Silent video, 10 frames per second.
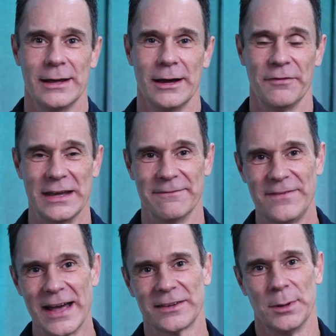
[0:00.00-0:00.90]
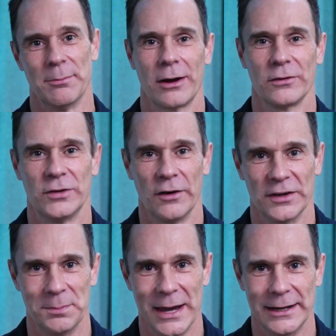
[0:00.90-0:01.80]
of the investment Microsoft
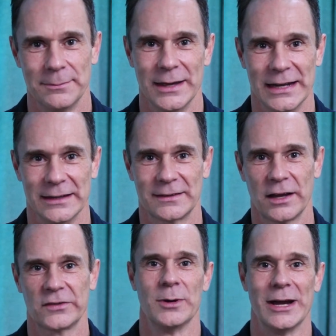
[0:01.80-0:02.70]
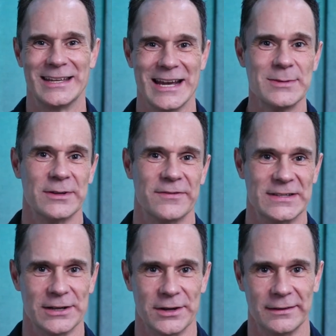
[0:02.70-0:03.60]
has made in its customer engagement
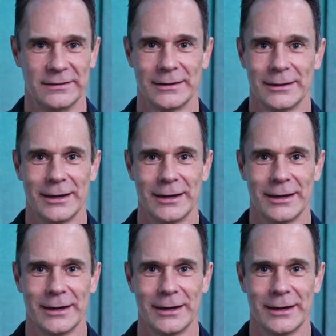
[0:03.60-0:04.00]
facilities.